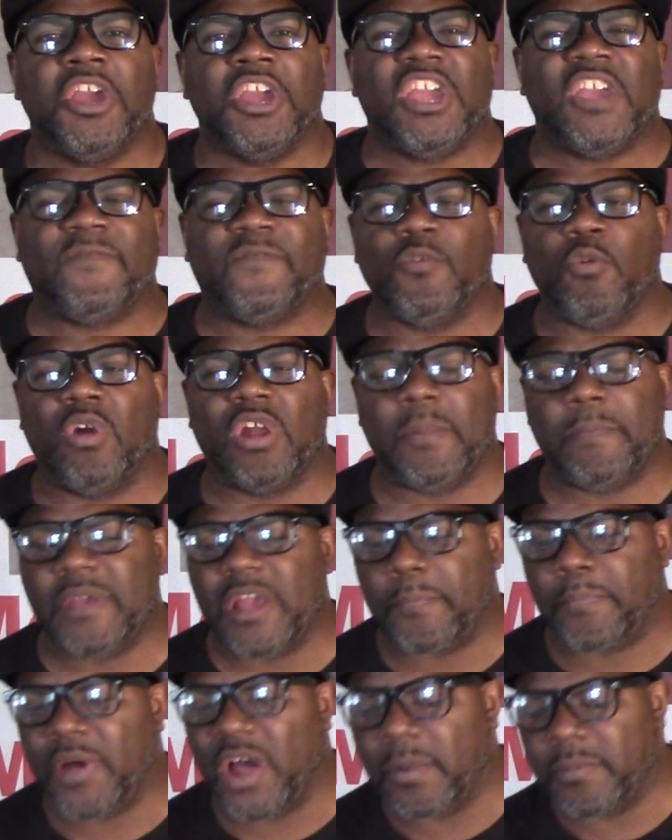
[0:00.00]
if you want to be
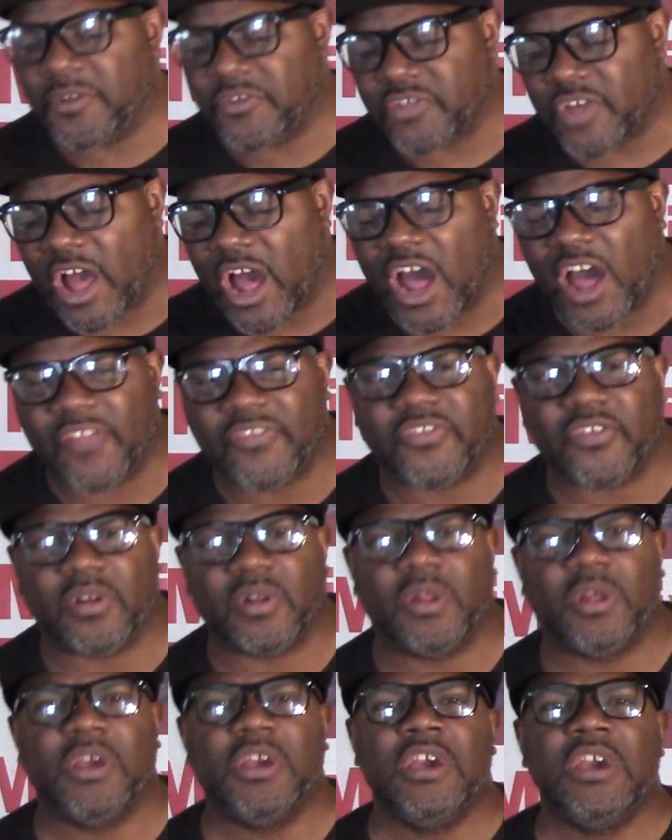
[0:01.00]
a published
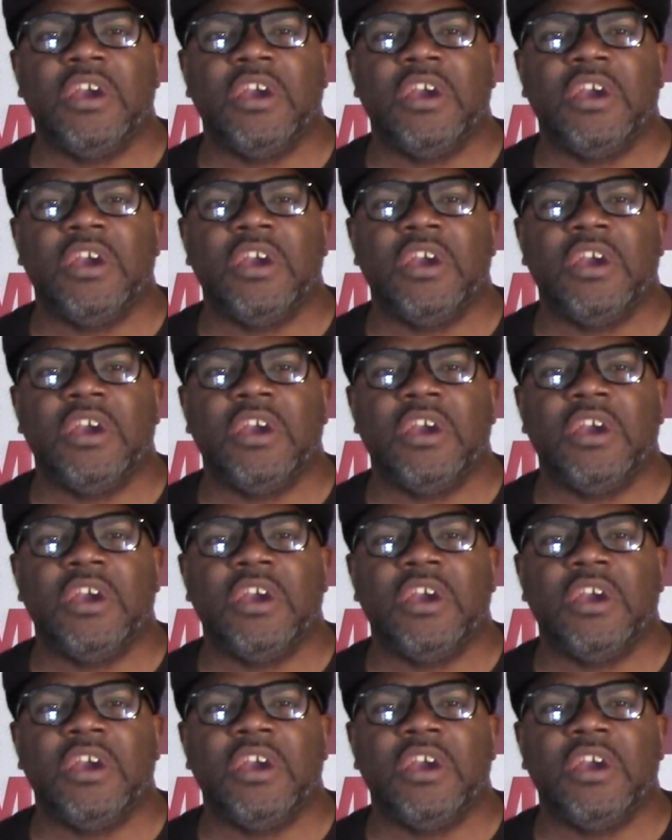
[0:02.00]
author,